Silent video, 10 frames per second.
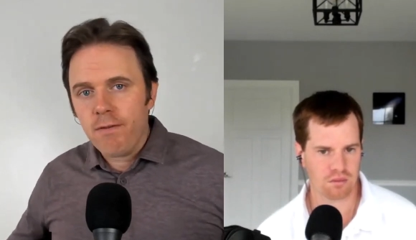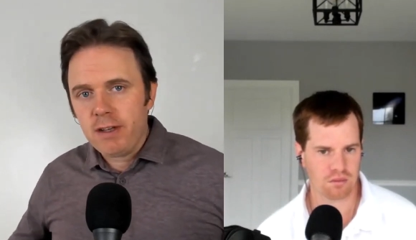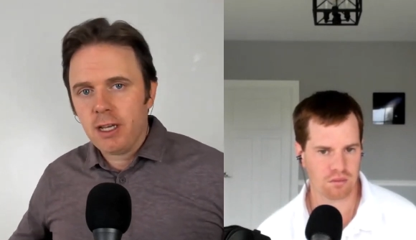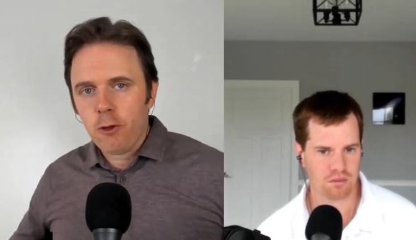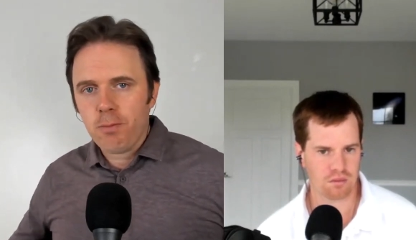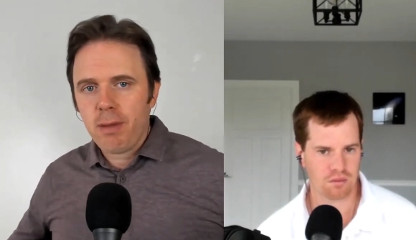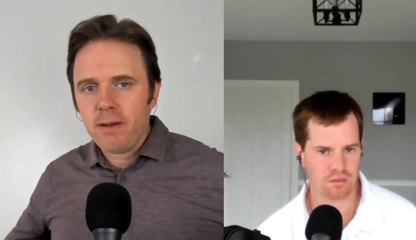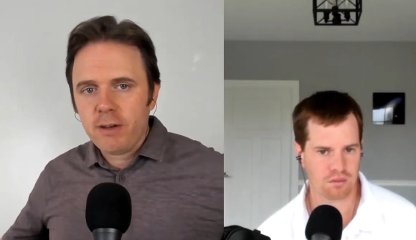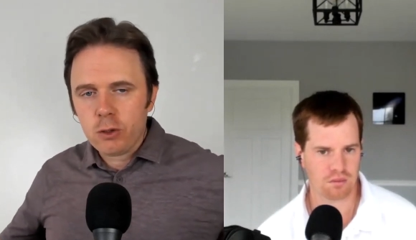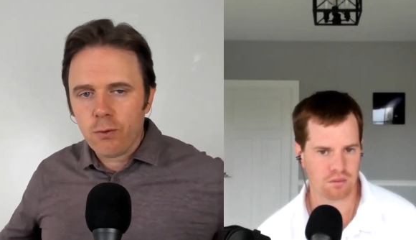Speaker 1: of these other
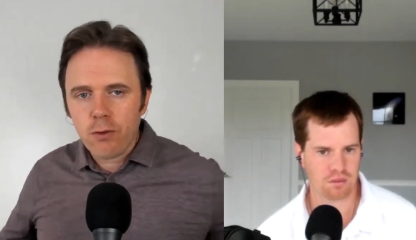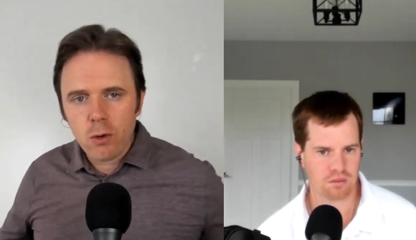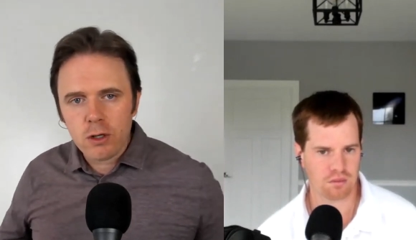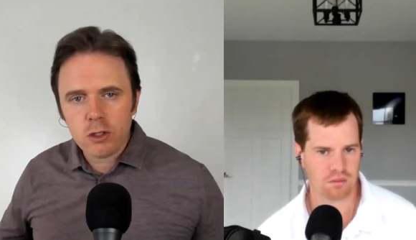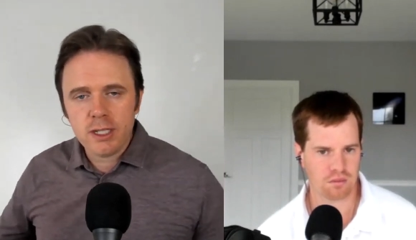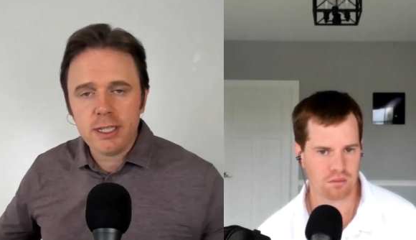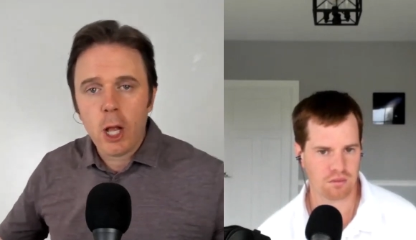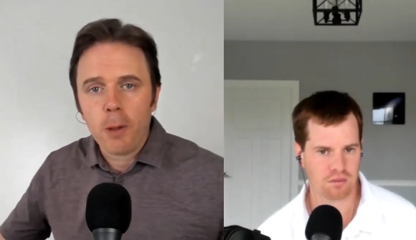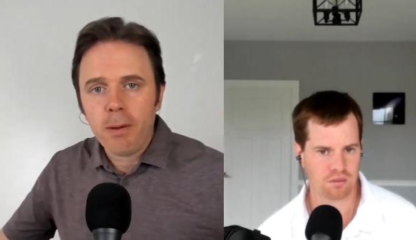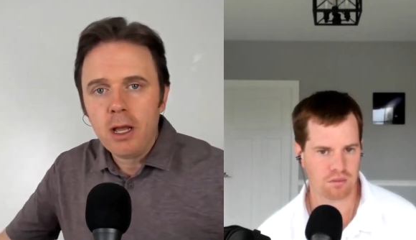beneficial flora. So it
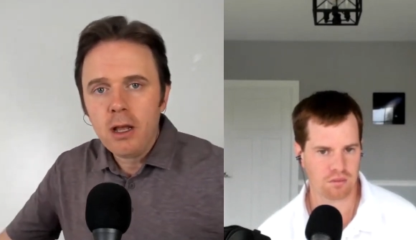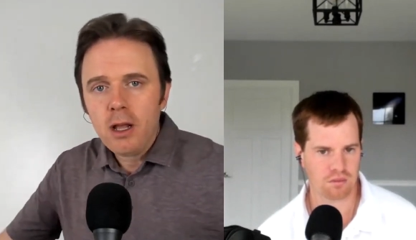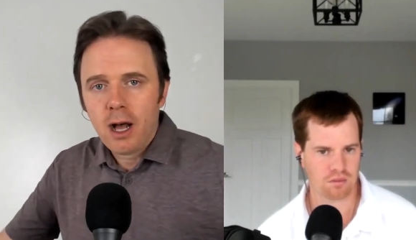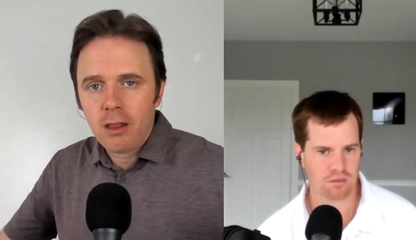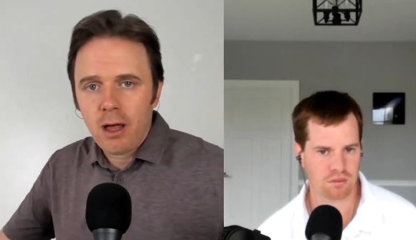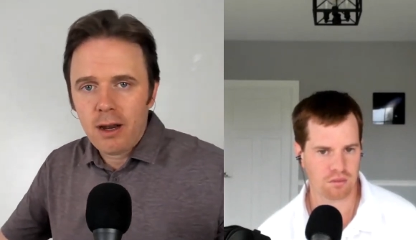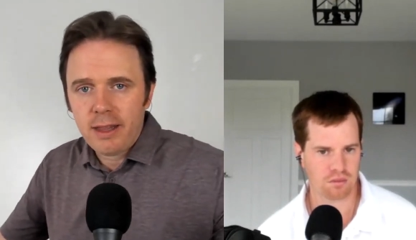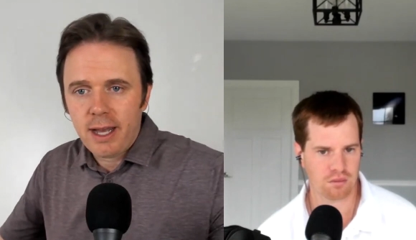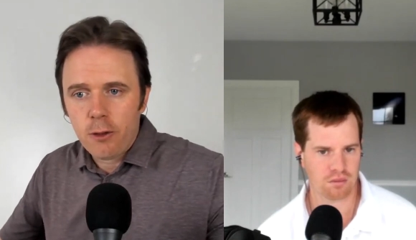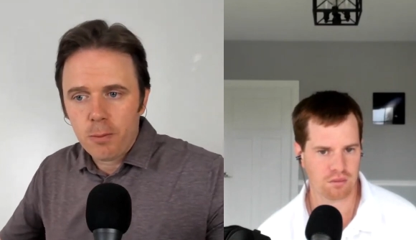does help a lot
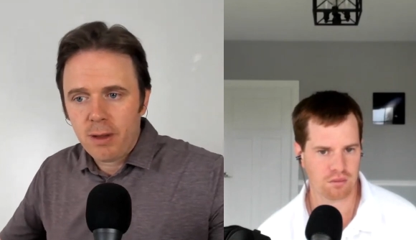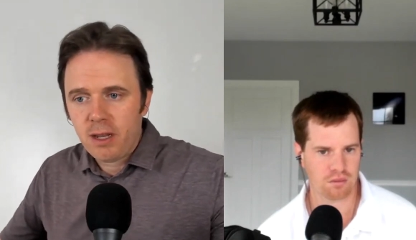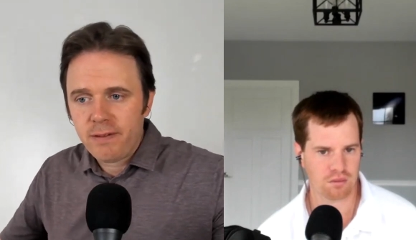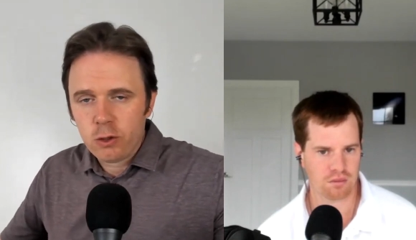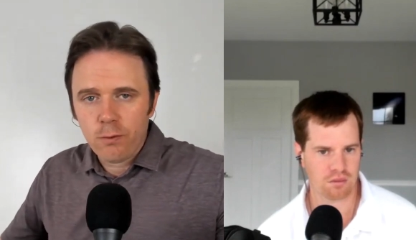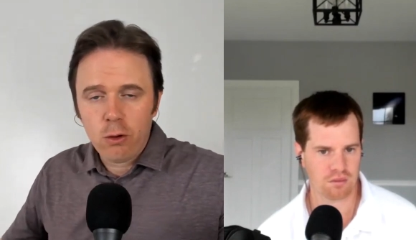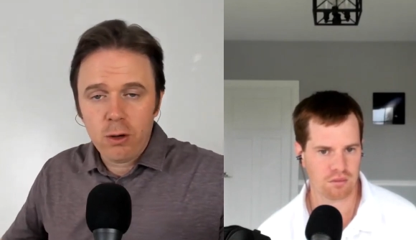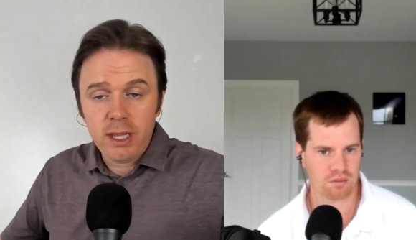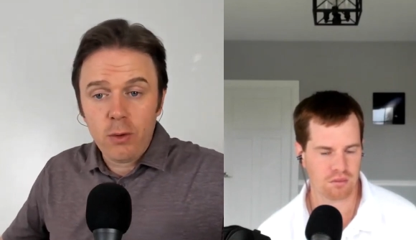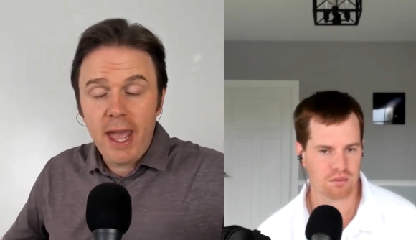of the other beneficial
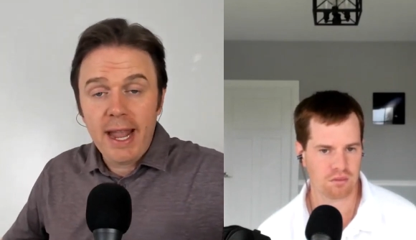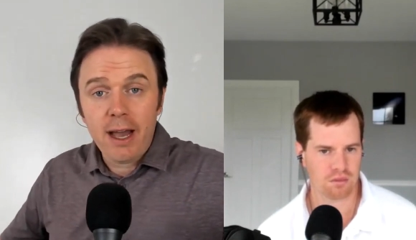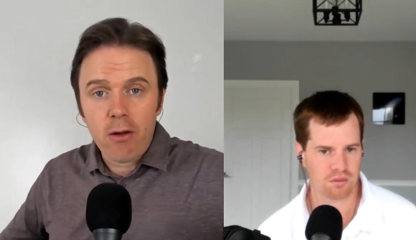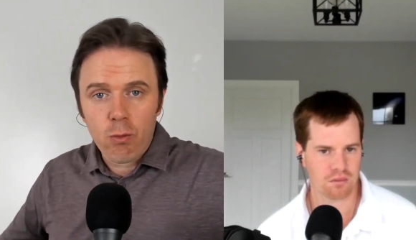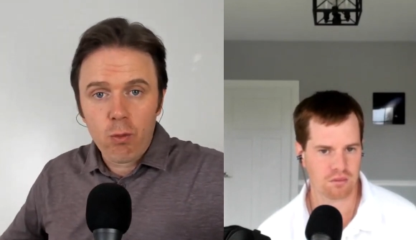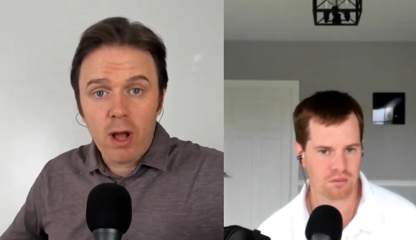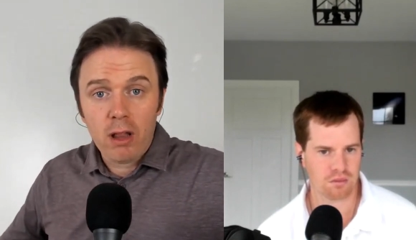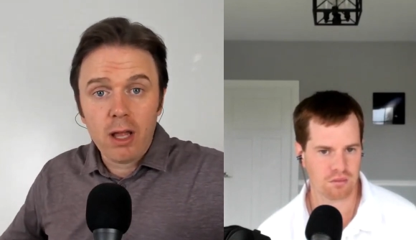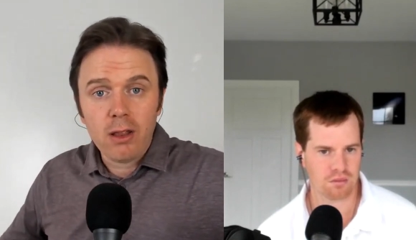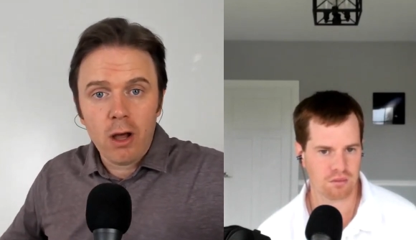flora, and they do hang out a,
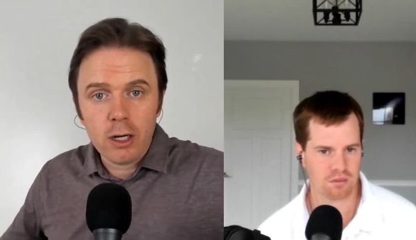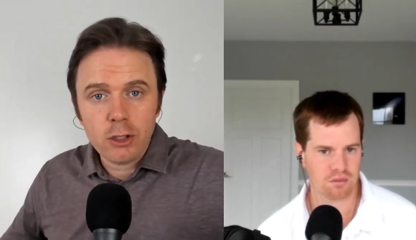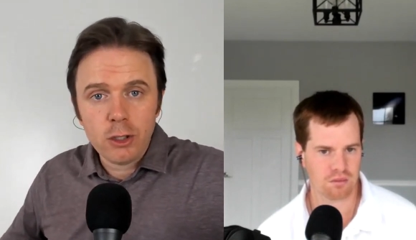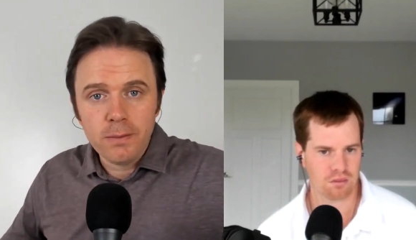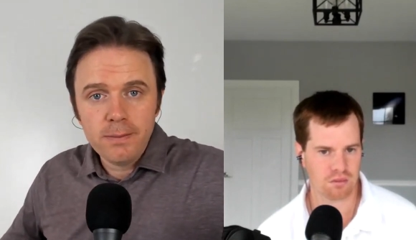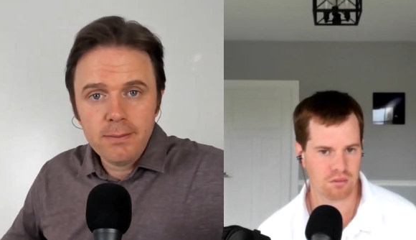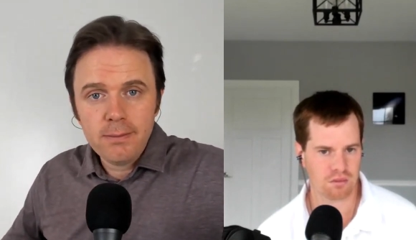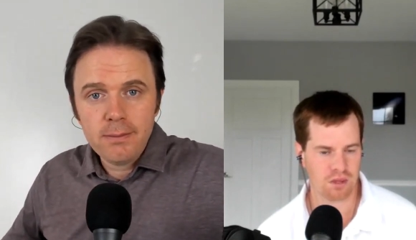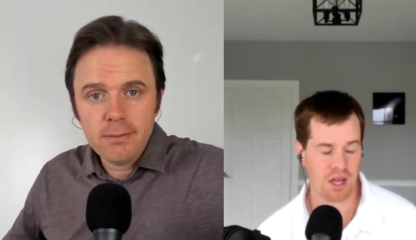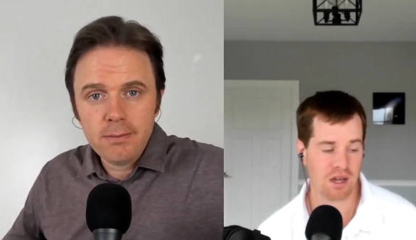a lot longer too.
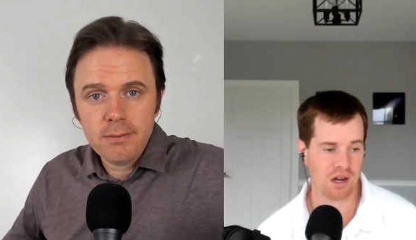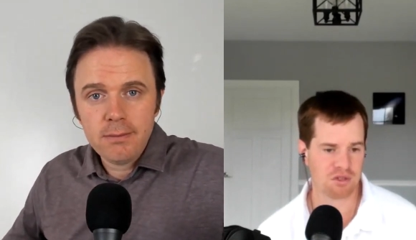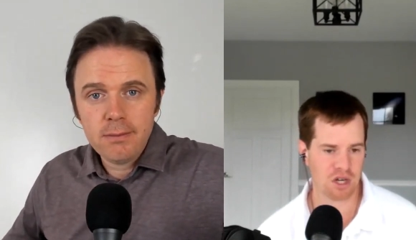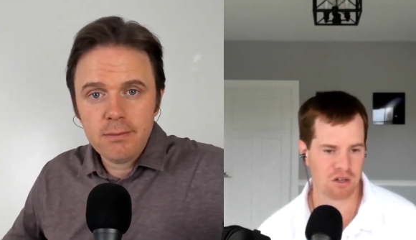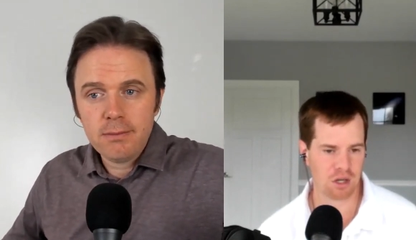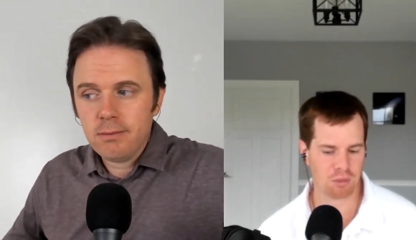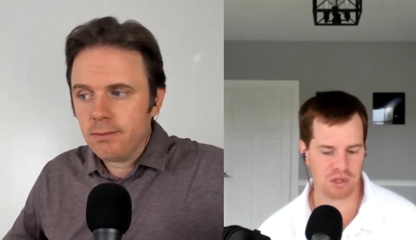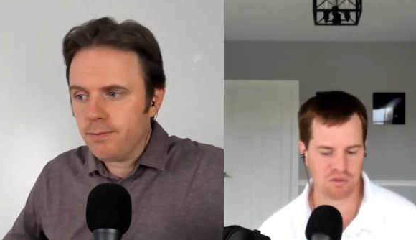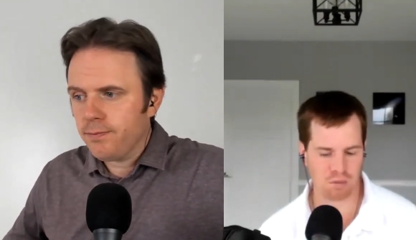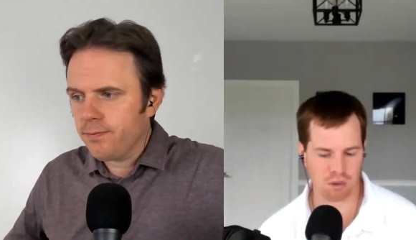
Speaker 2: Yeah, and I've tried a
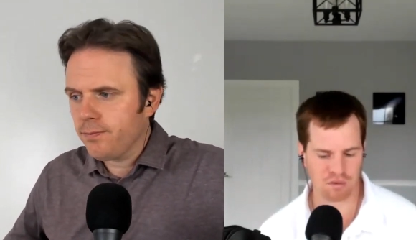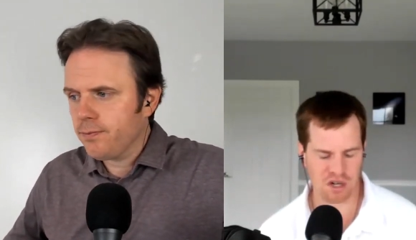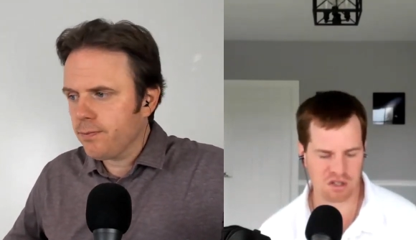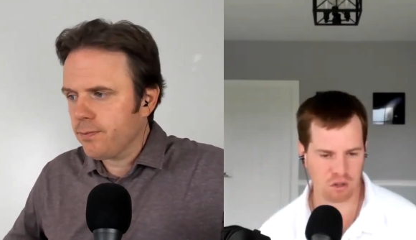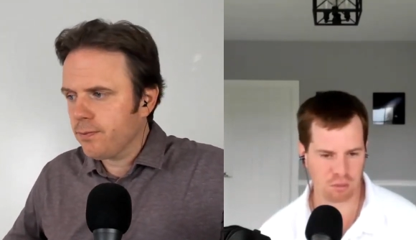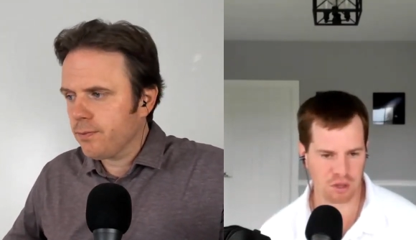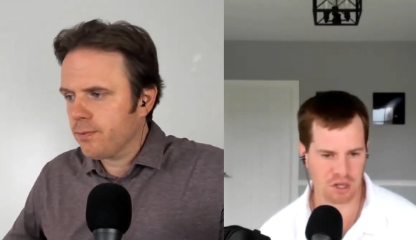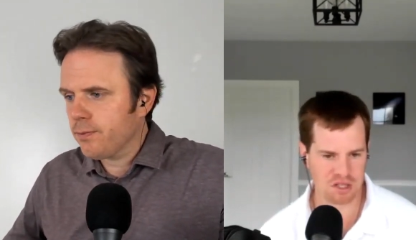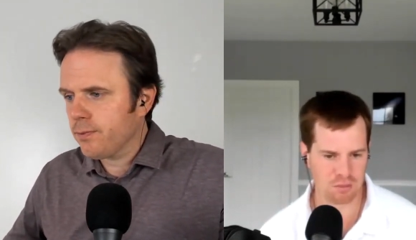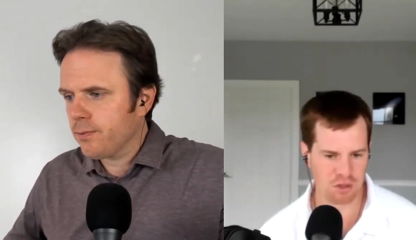couple different professional brands. I